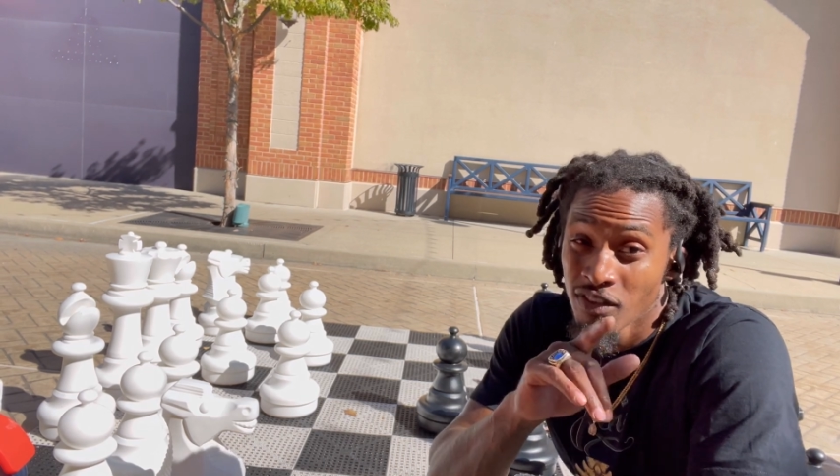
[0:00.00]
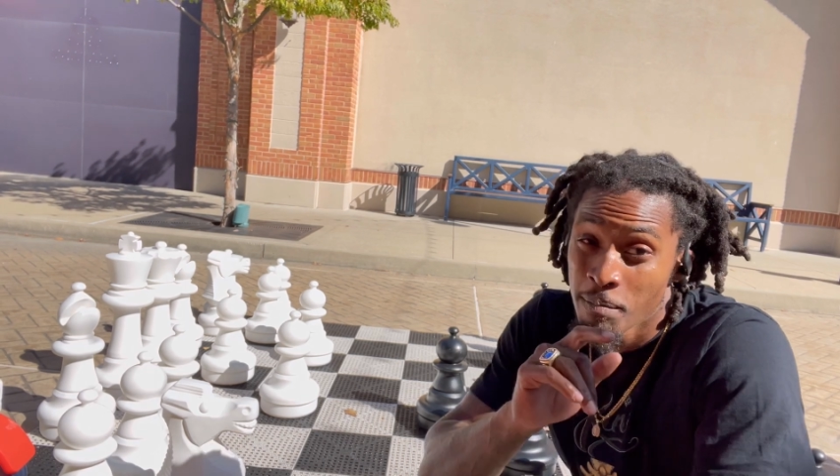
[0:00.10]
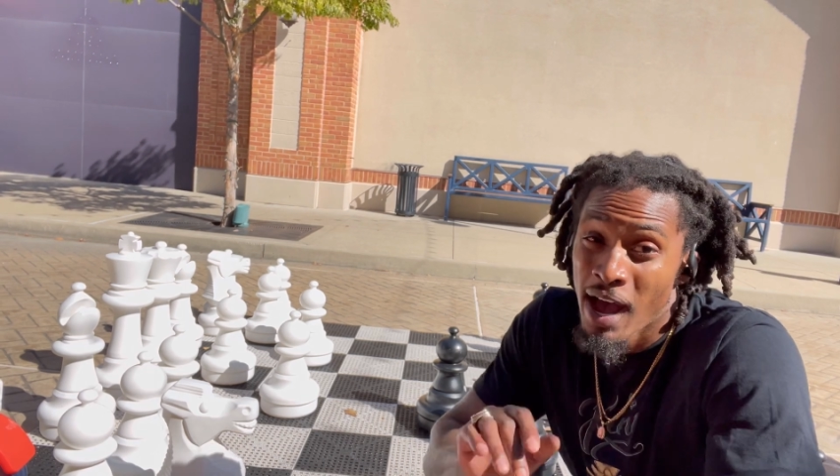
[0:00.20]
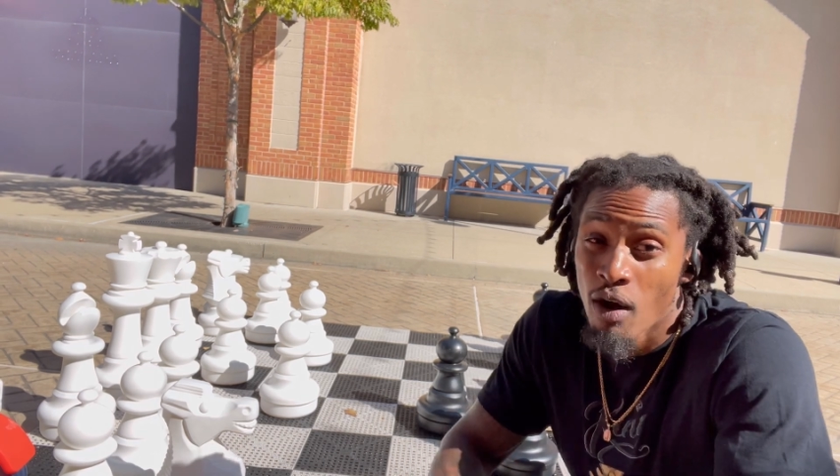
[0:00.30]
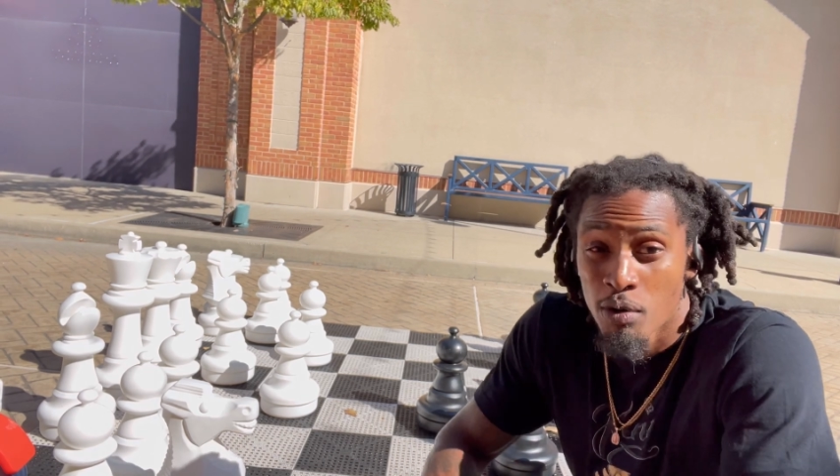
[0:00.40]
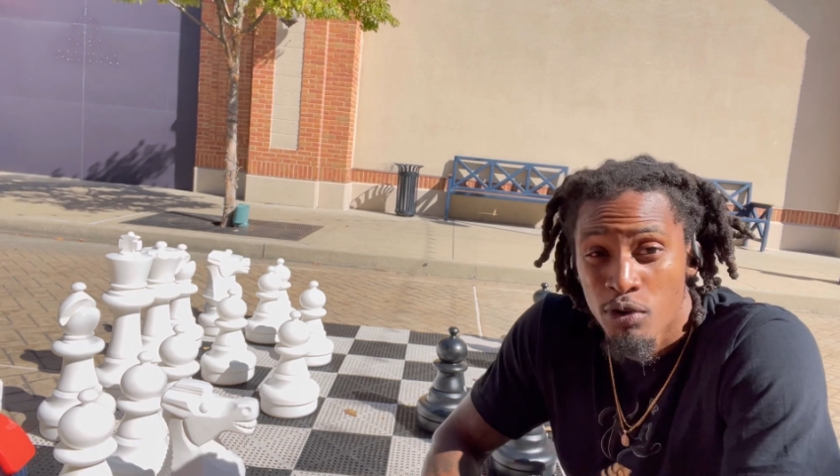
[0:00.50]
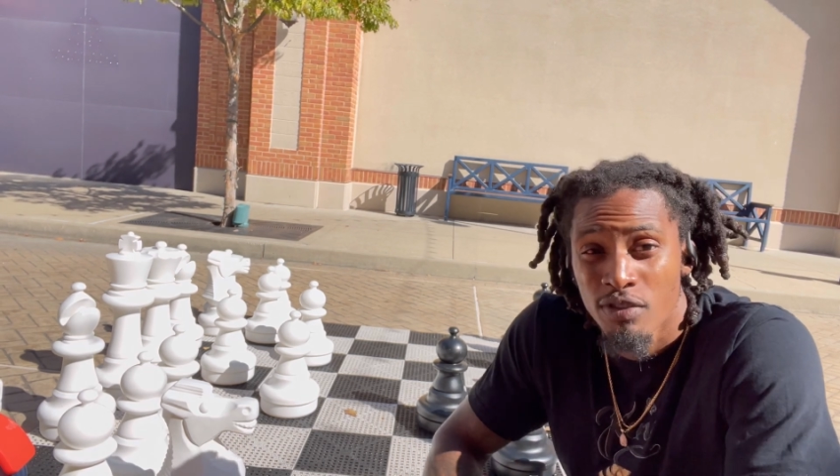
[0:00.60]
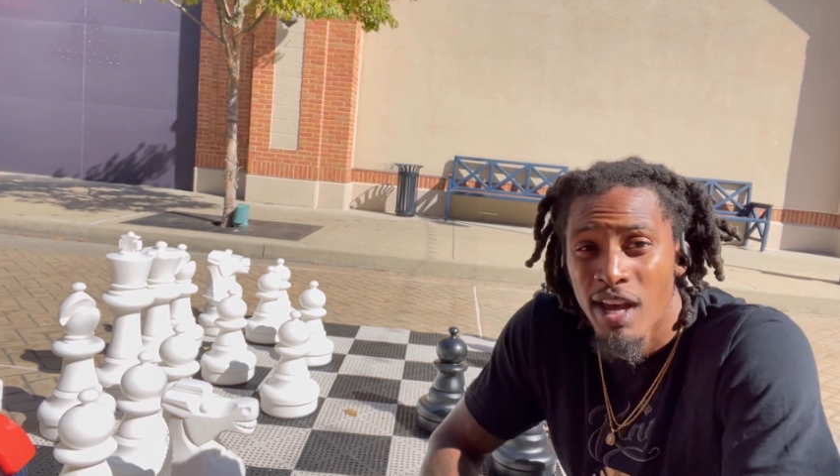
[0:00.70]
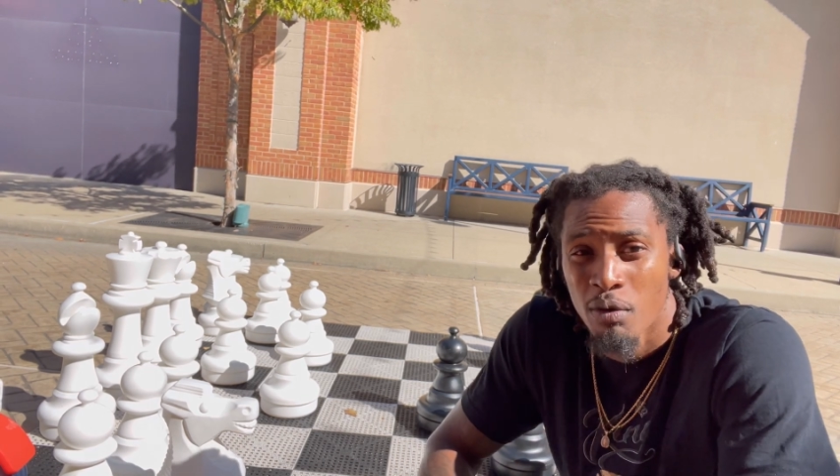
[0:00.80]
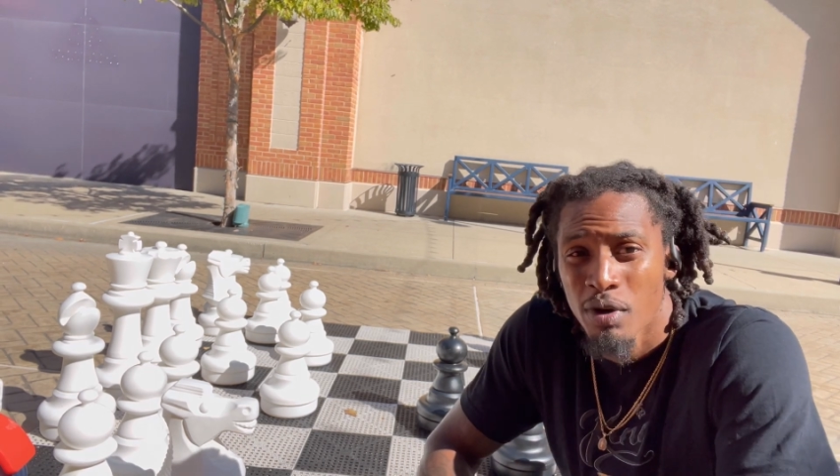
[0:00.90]
power move
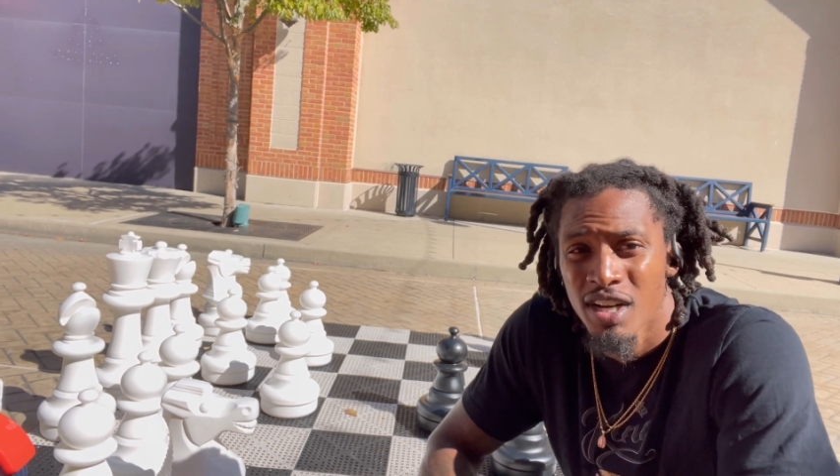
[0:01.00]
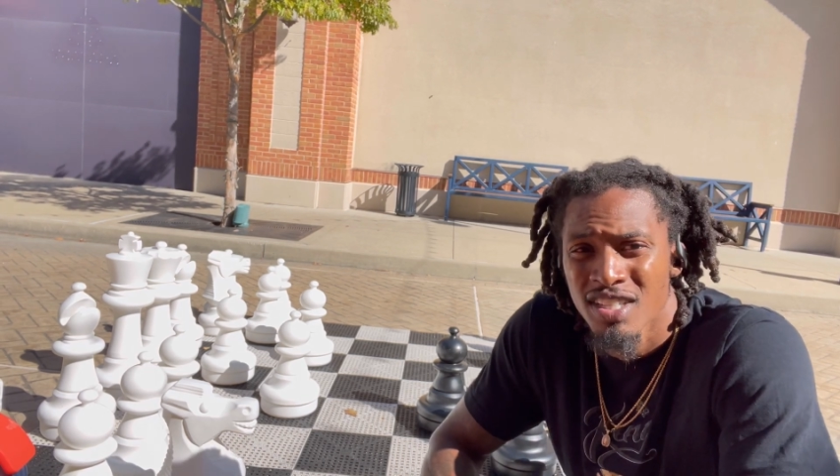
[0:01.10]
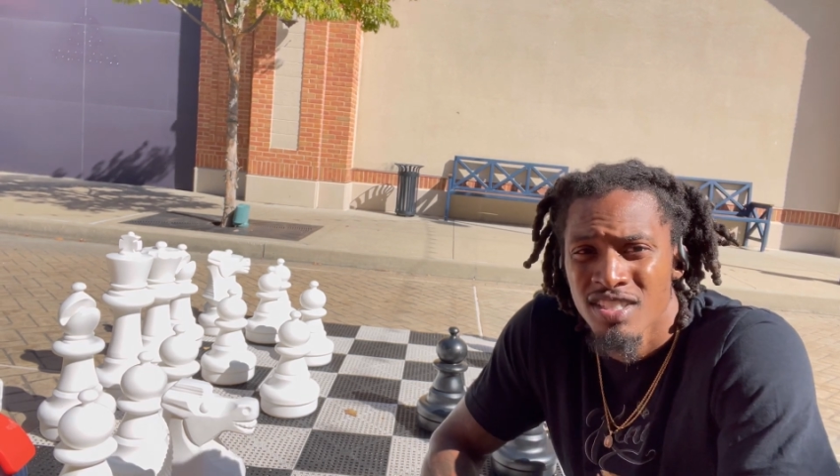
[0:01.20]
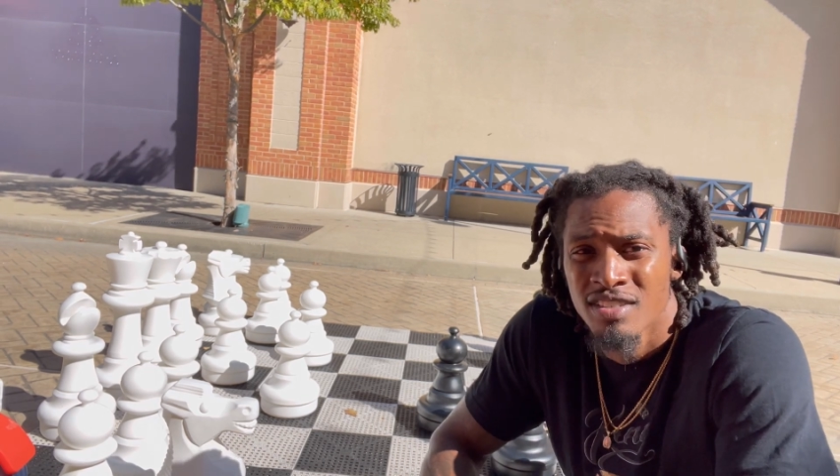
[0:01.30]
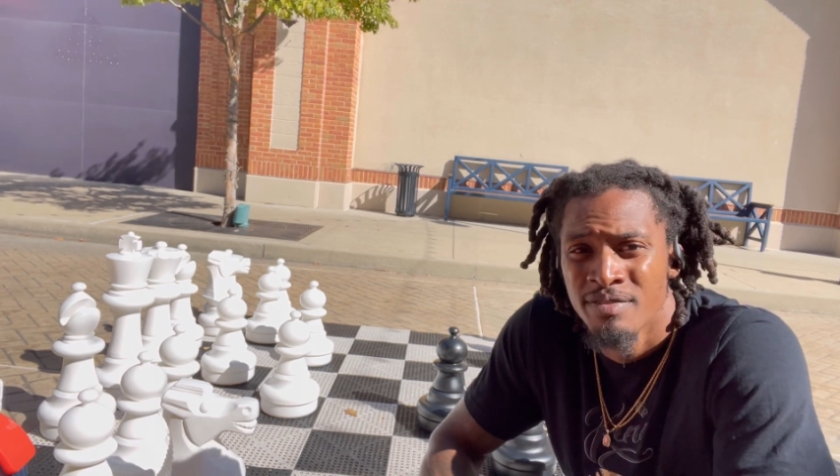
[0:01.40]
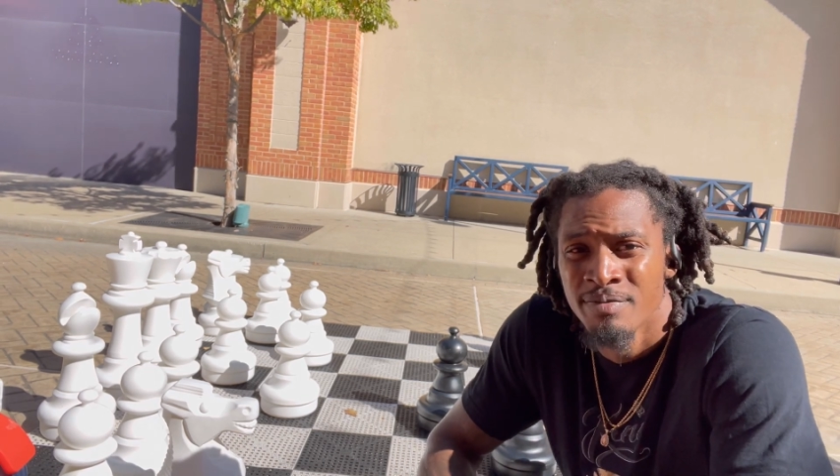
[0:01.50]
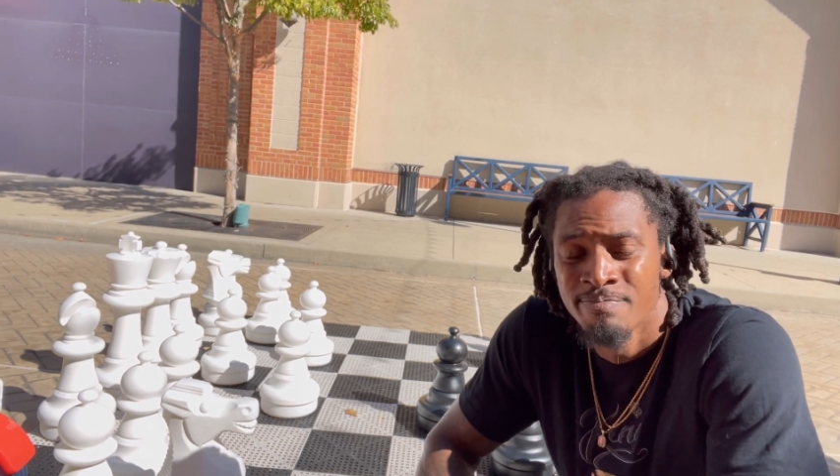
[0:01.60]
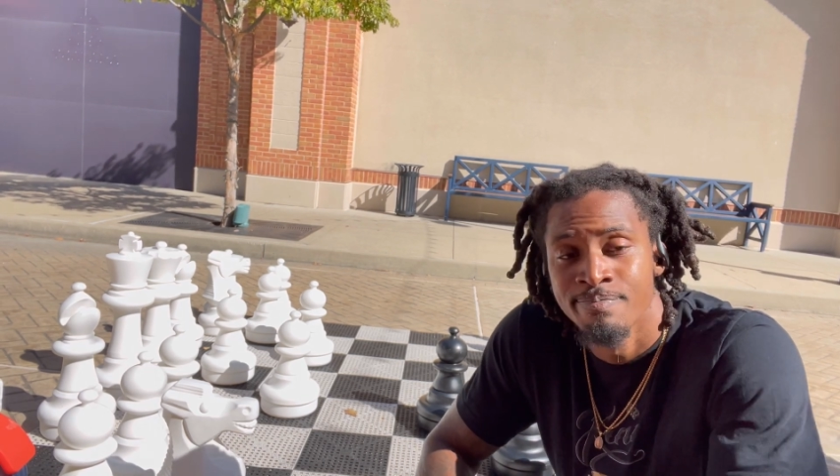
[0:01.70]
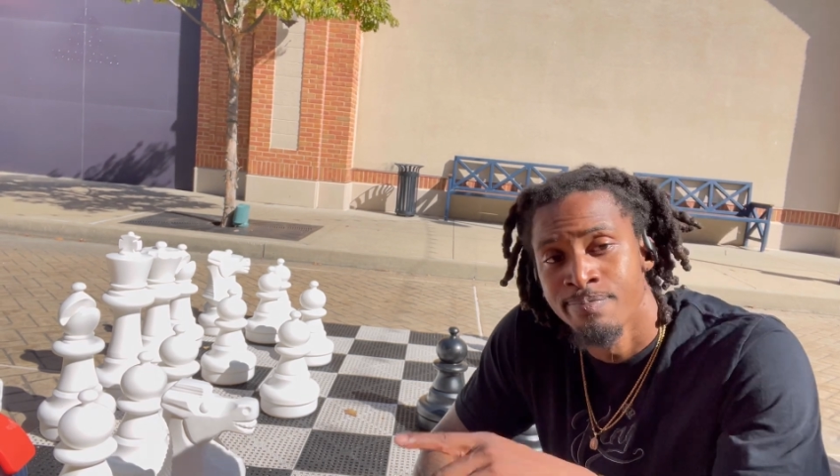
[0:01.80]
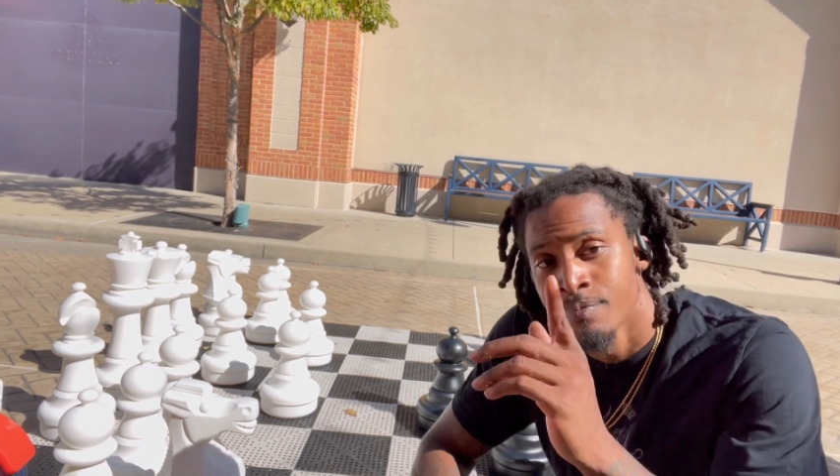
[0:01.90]
that was?
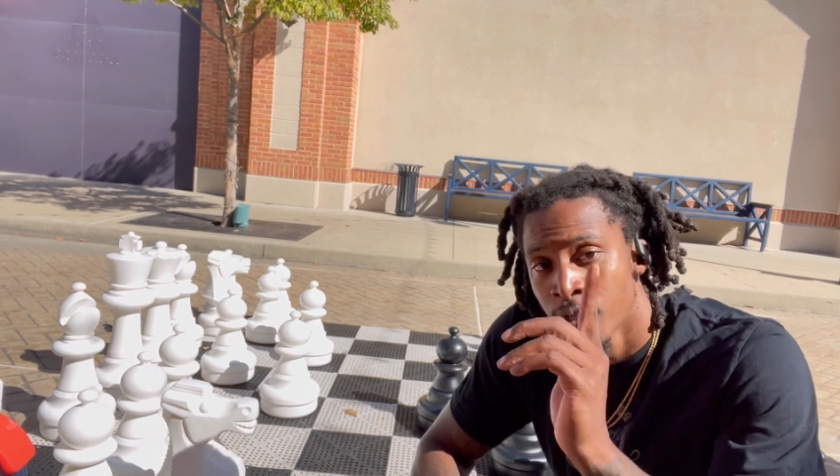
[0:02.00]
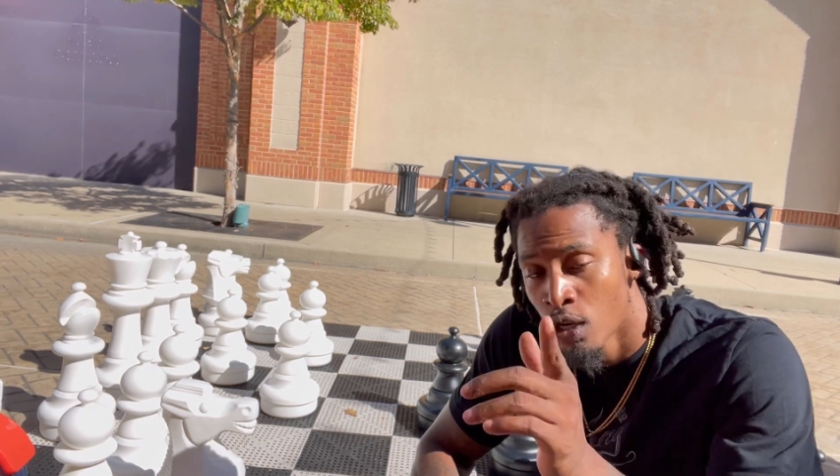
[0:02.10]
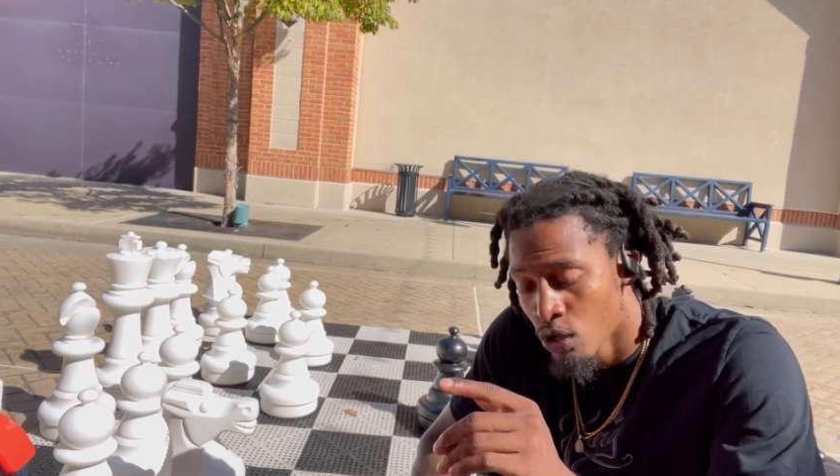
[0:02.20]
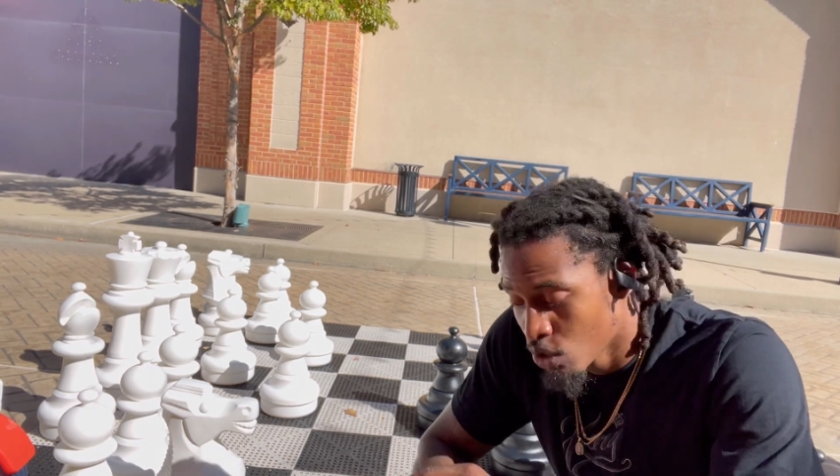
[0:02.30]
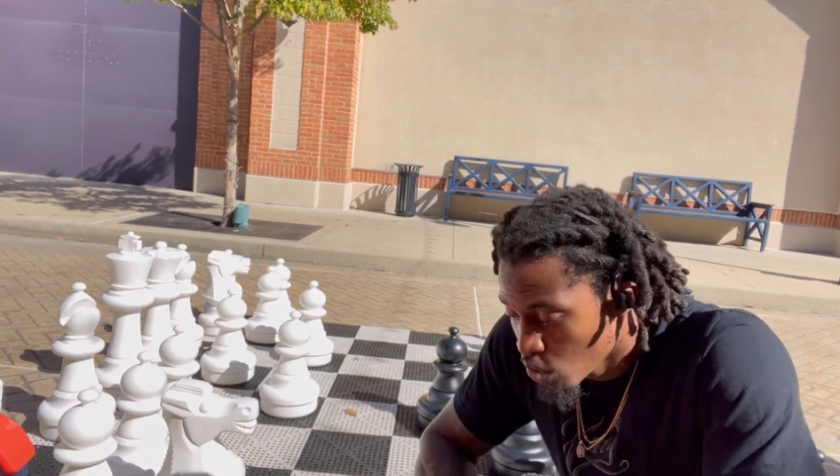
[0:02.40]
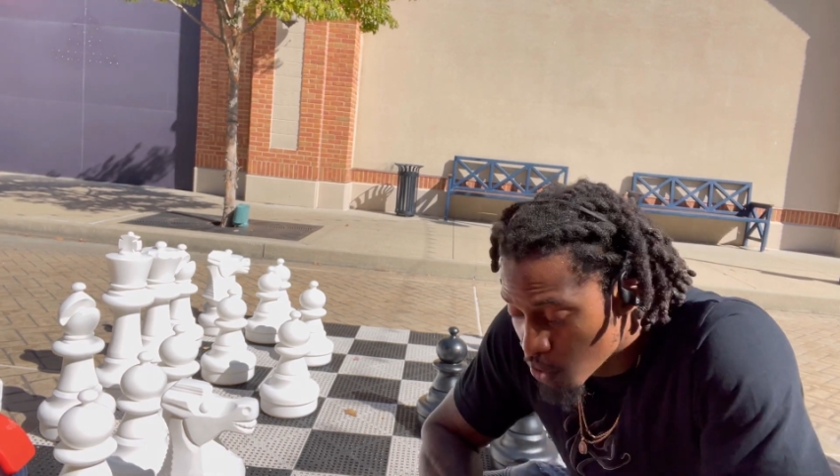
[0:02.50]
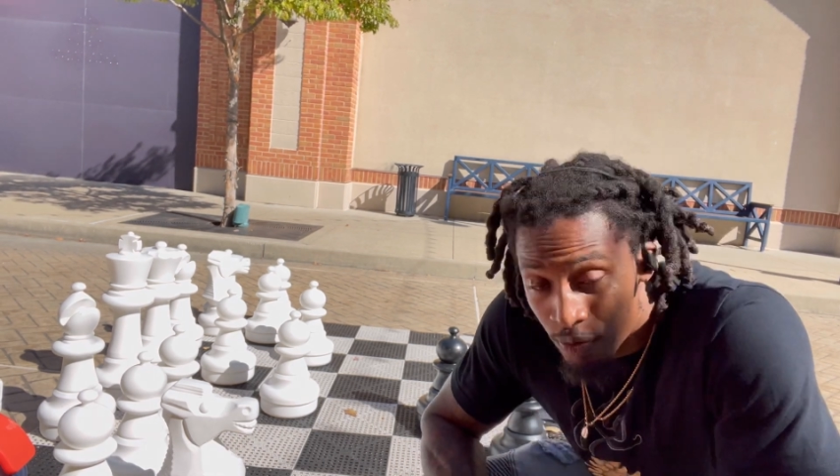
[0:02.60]
Cool.